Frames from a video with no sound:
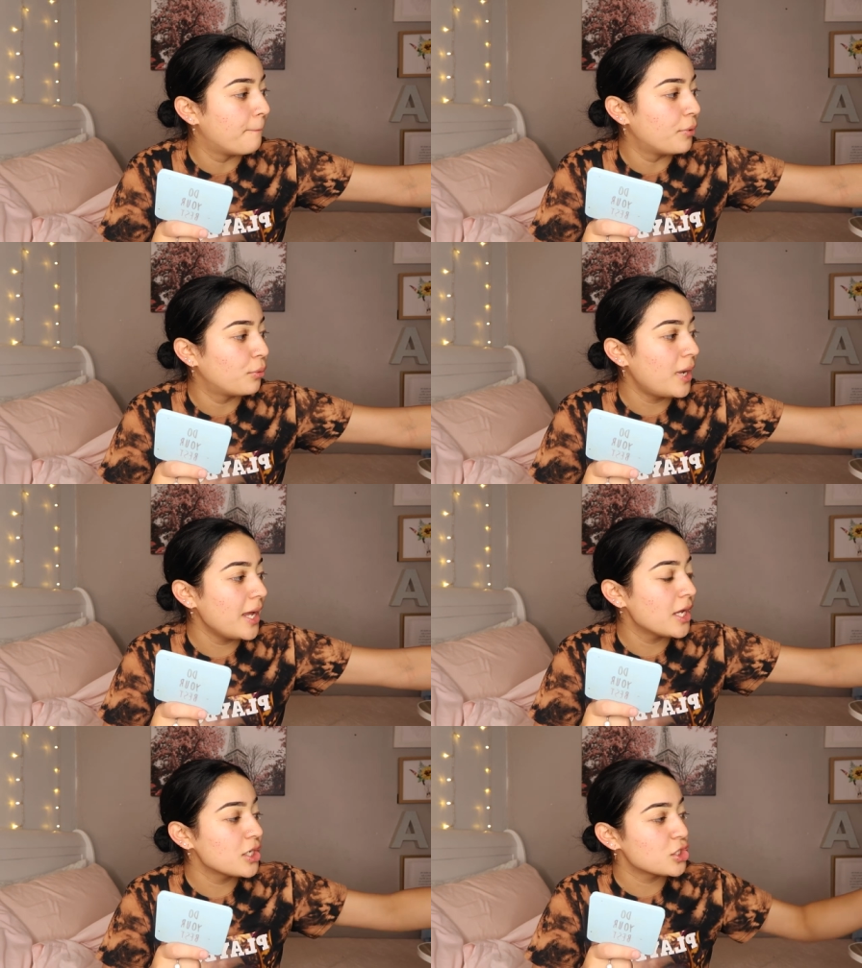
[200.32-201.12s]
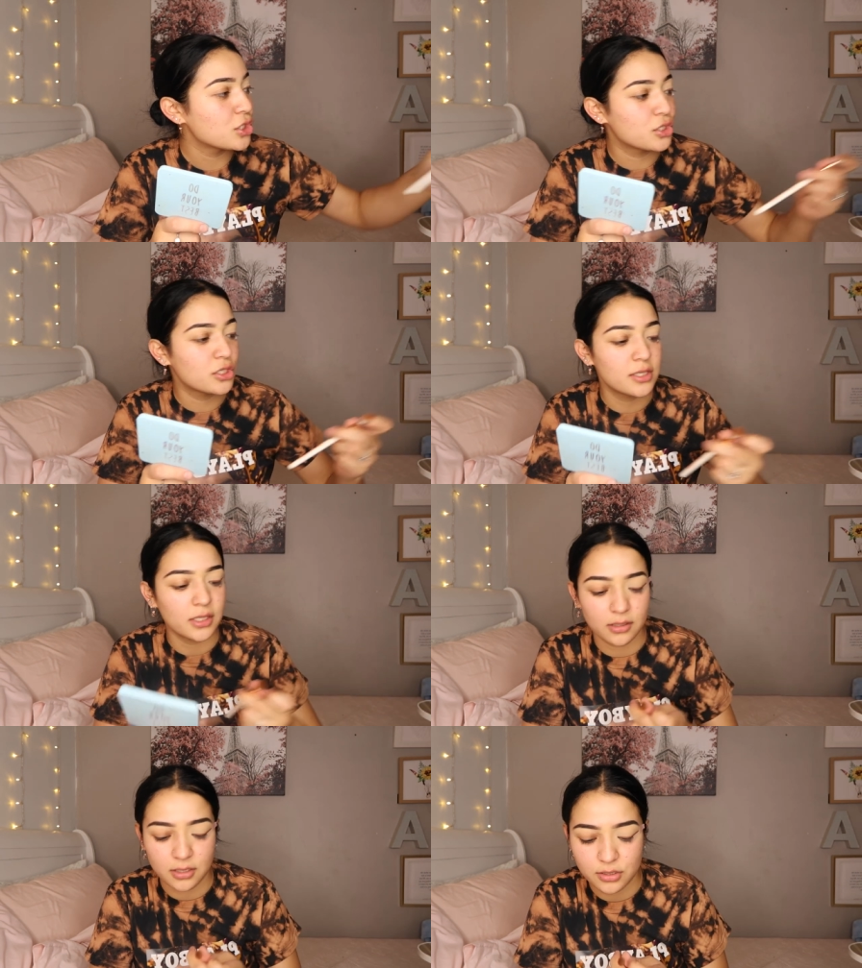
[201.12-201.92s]
brush just
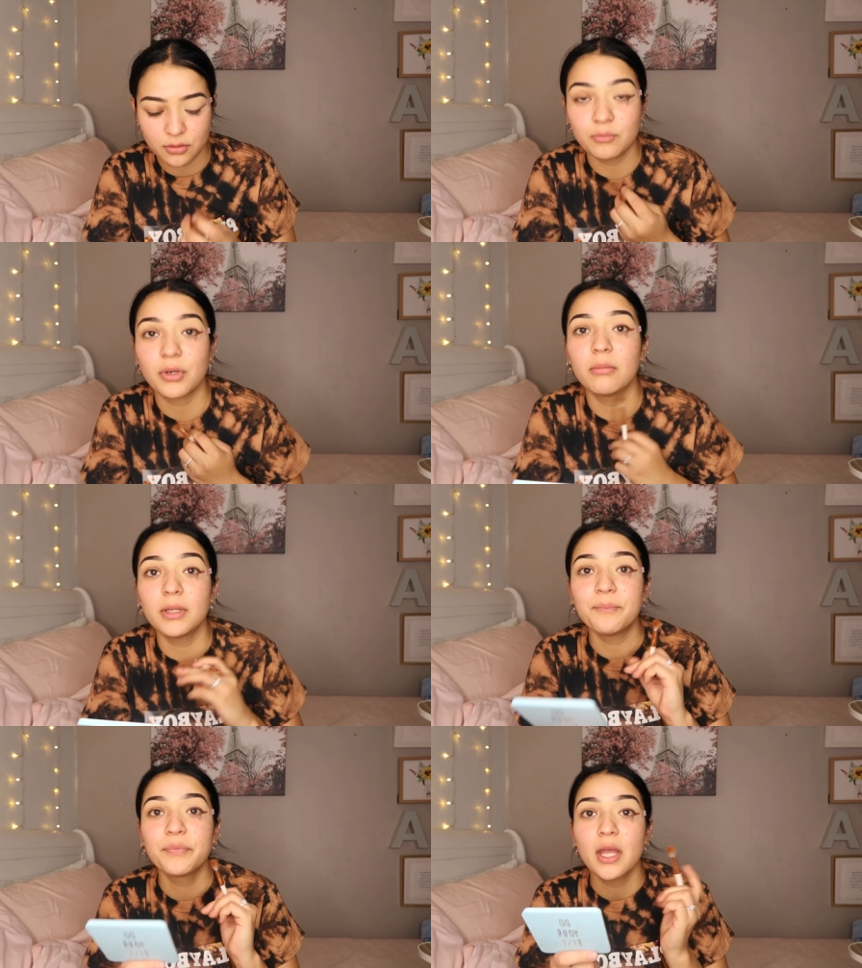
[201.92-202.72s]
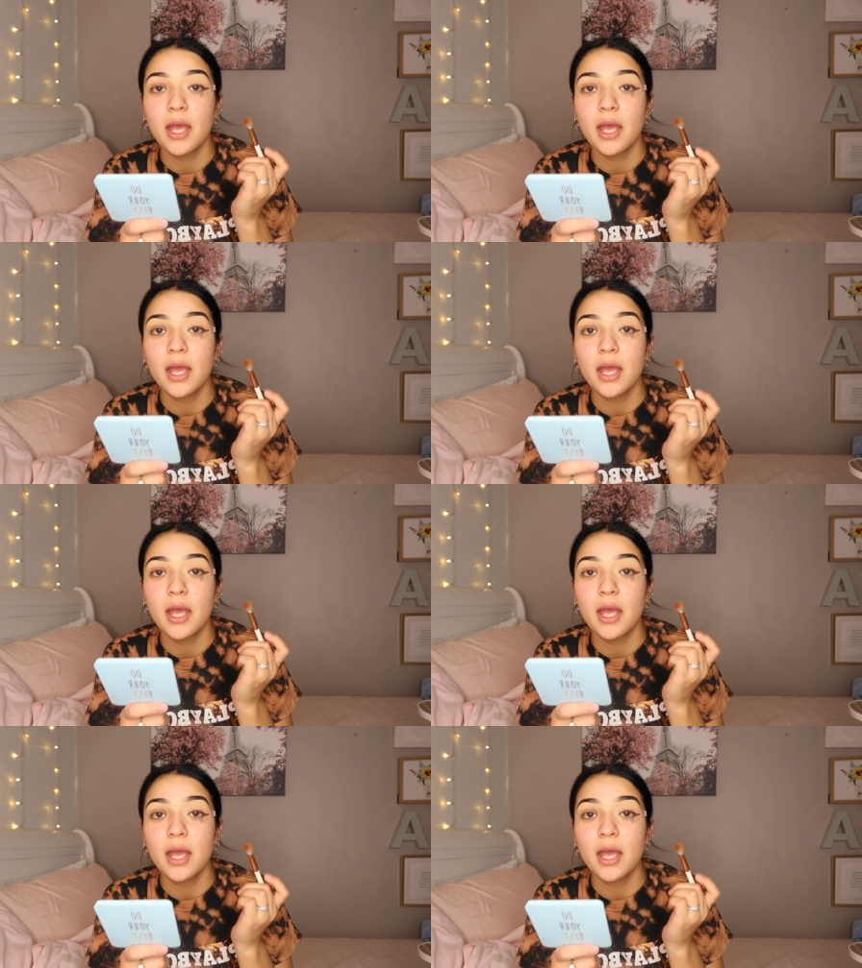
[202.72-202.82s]
like this one probably